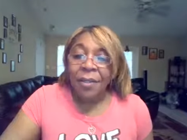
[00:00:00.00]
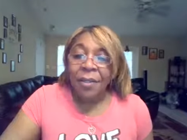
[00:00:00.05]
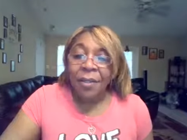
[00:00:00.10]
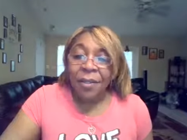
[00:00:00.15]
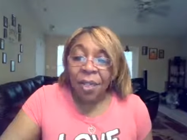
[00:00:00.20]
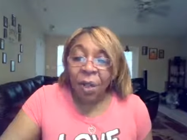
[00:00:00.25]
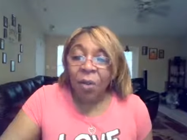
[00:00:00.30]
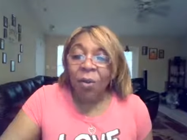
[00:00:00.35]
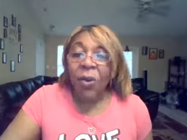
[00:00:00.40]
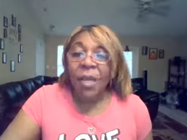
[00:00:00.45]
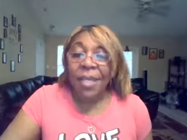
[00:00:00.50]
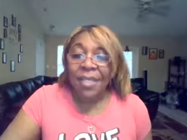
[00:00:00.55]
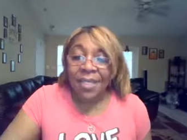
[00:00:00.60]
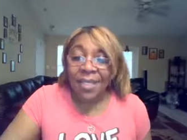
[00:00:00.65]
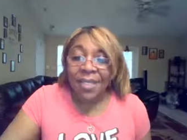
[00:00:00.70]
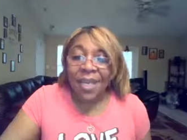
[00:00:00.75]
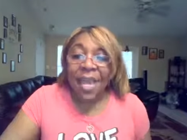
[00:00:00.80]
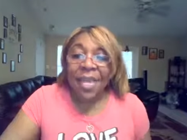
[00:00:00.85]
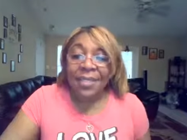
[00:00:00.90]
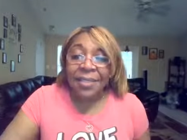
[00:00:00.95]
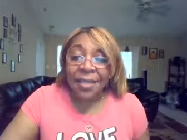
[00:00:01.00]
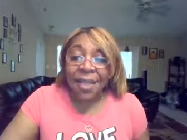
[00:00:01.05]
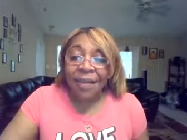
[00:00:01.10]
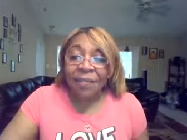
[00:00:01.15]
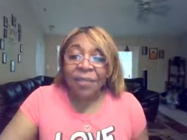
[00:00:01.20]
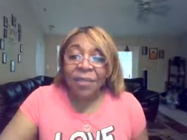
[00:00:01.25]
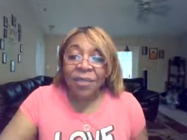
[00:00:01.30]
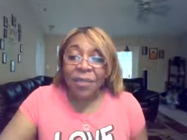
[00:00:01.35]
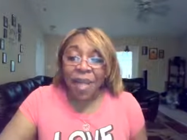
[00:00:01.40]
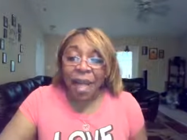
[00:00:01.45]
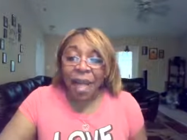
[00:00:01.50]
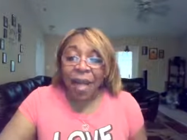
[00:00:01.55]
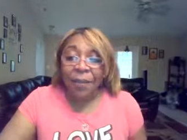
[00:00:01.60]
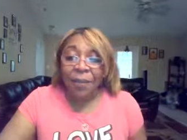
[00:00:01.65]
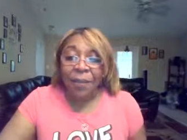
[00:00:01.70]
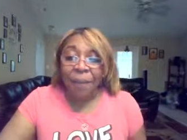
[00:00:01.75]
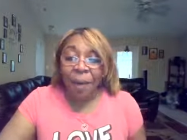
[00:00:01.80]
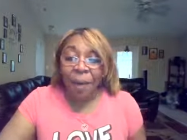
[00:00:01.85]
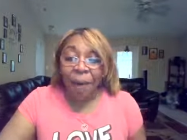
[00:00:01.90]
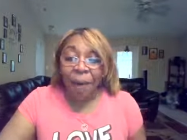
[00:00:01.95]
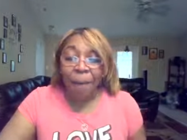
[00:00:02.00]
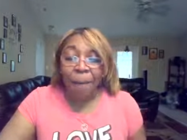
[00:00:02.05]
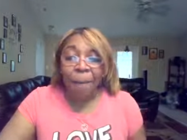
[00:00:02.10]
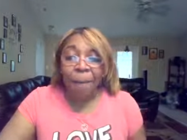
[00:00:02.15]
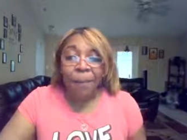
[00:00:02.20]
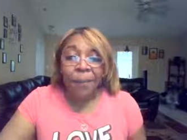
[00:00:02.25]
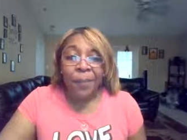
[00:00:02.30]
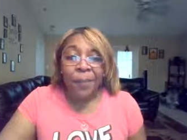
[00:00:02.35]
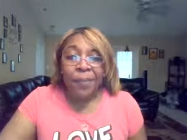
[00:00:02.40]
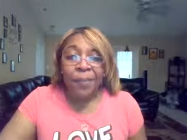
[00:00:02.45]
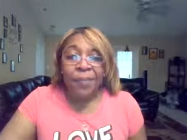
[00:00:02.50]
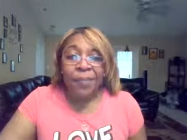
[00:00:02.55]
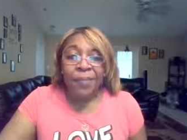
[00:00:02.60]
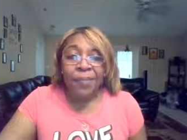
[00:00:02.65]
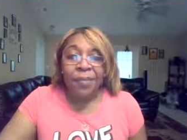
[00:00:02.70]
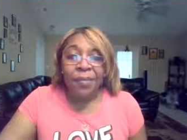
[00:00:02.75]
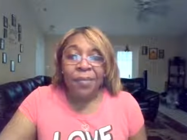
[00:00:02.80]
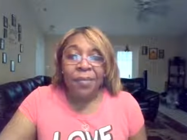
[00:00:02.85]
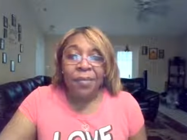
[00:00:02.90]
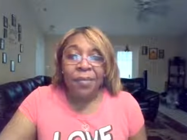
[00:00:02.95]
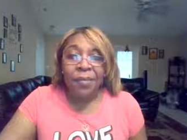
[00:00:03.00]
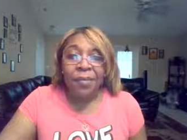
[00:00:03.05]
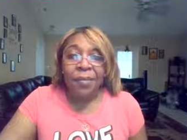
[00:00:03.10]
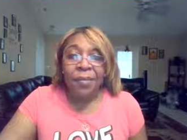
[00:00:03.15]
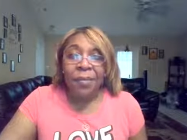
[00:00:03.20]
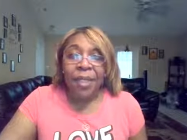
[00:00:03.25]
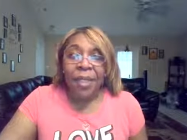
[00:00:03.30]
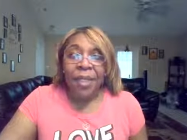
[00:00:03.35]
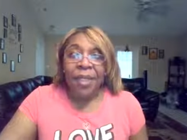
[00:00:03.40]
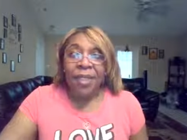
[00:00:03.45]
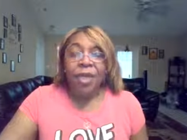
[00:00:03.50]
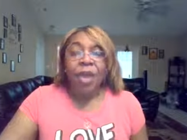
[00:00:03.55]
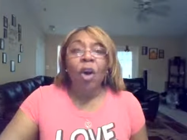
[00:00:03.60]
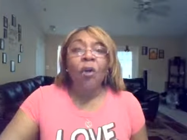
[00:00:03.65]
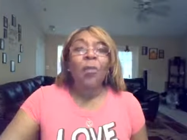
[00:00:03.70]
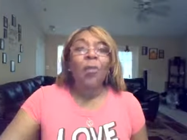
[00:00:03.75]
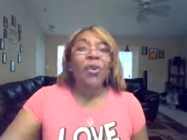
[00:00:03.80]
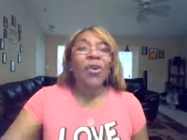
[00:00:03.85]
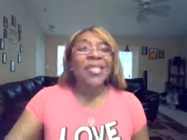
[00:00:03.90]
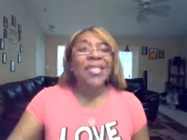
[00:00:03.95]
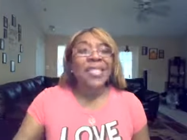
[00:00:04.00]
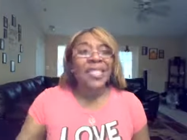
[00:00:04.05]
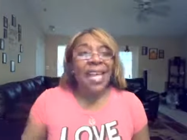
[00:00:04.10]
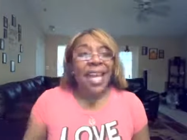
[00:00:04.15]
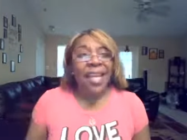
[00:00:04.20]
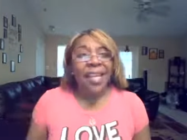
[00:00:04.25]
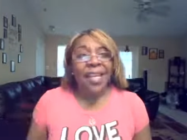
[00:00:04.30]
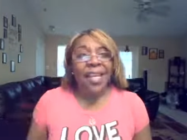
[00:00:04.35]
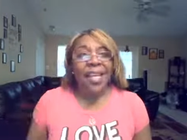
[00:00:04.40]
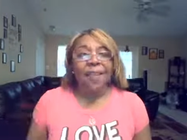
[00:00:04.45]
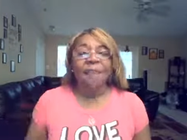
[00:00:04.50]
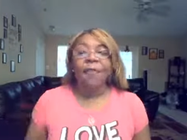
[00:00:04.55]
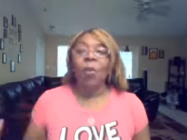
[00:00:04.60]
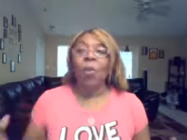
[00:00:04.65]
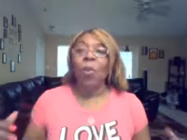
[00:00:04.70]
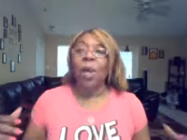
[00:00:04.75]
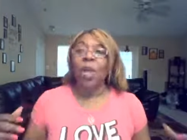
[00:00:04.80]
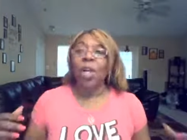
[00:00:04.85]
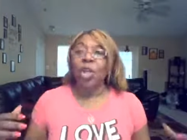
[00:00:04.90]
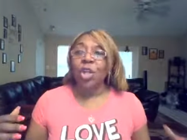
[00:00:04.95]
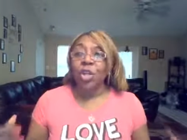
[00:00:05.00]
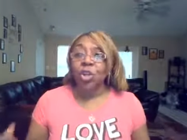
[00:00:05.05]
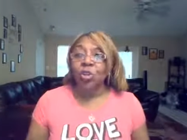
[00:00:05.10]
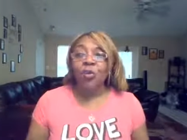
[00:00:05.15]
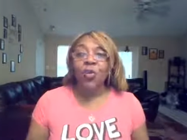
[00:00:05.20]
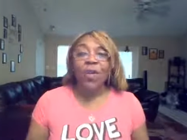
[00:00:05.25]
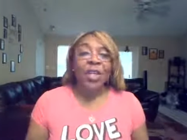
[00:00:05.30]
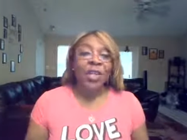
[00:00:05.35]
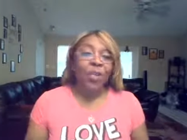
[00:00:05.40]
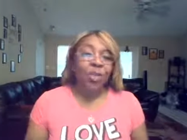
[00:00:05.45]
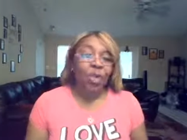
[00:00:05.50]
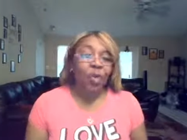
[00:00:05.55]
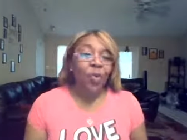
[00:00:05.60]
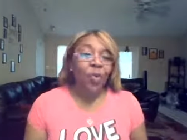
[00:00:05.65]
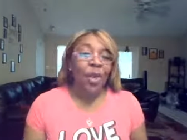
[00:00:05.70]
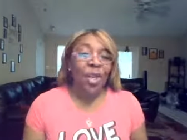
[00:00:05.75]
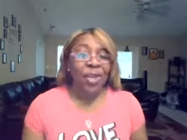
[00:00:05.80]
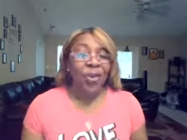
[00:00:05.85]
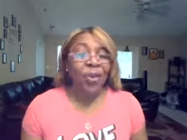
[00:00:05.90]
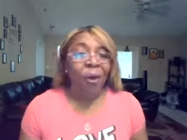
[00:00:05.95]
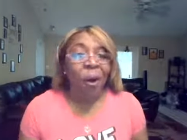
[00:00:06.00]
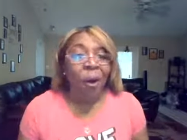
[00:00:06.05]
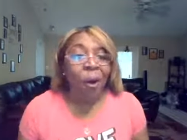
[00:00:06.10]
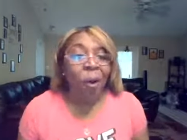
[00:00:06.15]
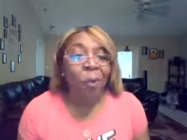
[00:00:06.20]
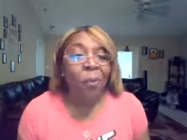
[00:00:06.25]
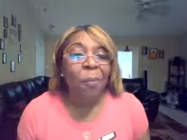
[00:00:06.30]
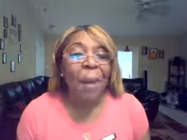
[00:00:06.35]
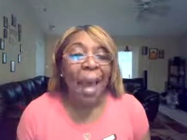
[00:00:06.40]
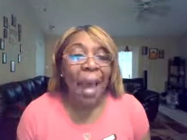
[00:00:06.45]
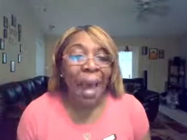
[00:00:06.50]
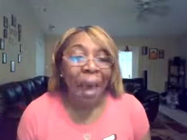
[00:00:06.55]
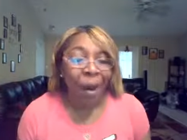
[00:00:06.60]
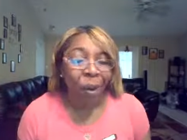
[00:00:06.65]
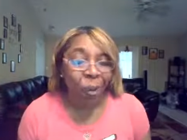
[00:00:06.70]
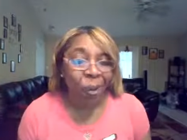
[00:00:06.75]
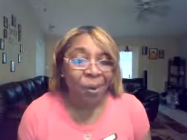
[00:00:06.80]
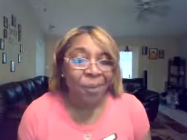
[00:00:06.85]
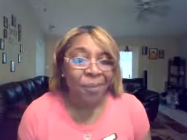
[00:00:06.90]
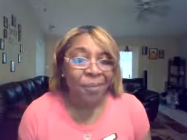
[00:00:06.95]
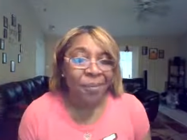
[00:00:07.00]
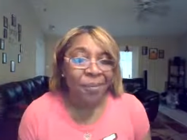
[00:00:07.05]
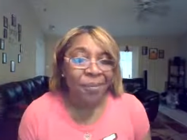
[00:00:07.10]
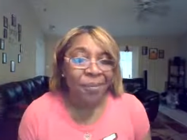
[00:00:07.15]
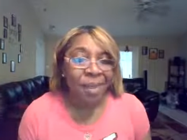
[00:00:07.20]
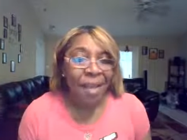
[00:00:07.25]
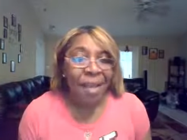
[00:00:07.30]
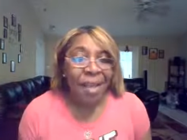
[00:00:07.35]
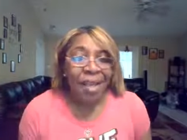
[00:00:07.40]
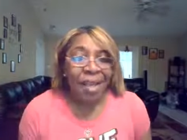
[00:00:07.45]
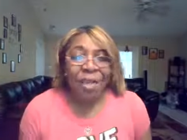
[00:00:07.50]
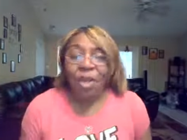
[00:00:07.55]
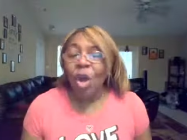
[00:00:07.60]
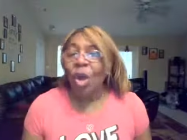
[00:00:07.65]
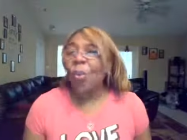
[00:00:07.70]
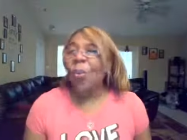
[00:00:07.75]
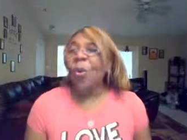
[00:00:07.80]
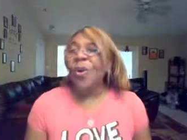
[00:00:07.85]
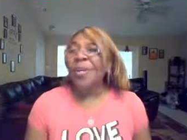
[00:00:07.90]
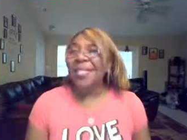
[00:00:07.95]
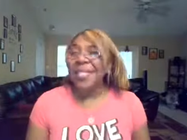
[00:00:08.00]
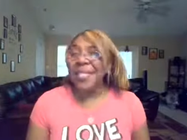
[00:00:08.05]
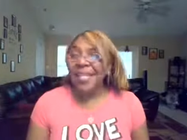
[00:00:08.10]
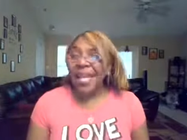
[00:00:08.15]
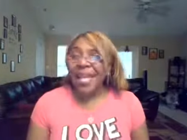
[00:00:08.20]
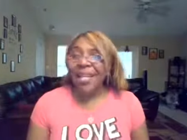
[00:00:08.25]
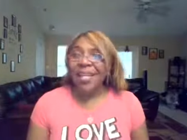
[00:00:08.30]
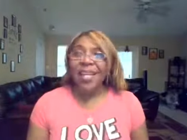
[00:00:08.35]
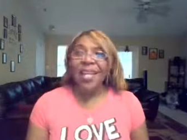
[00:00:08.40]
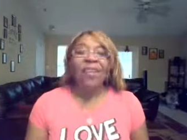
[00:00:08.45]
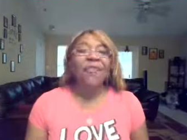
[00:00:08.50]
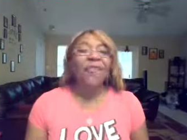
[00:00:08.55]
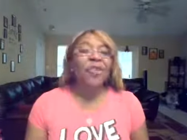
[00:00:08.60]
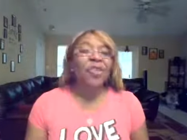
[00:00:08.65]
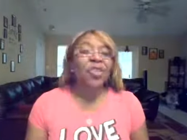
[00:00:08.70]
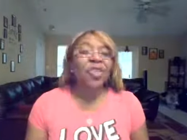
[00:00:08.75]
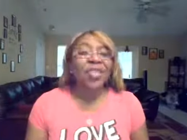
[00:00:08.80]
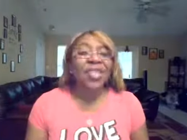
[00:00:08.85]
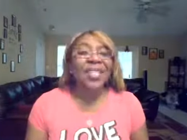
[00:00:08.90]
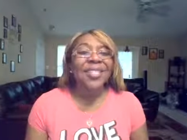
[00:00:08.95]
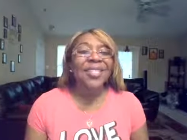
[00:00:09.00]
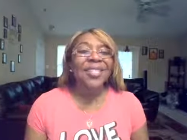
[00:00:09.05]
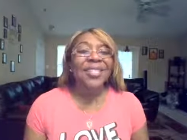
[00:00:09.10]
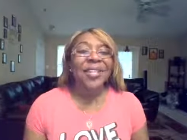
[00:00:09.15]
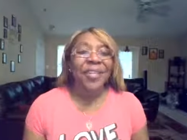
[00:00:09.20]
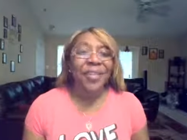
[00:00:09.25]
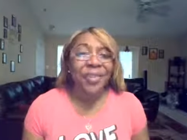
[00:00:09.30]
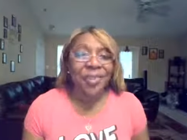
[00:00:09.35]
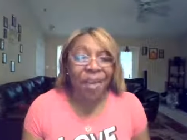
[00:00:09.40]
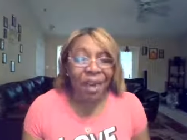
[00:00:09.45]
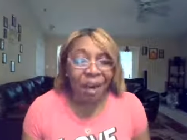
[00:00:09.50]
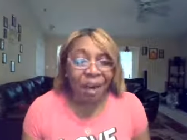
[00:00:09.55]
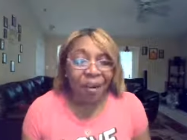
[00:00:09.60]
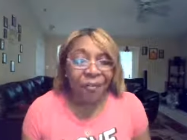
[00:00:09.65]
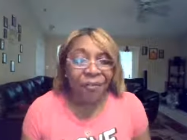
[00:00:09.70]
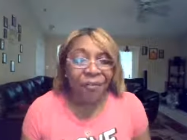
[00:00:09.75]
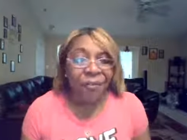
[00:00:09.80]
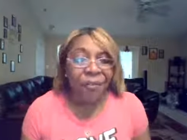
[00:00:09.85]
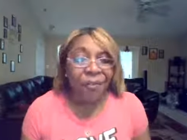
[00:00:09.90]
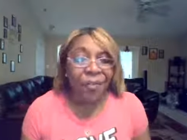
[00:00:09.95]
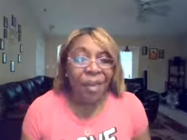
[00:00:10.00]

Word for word: So it's next level time, y'all. No more settling for what you can do in your own power. No more settling for just enough.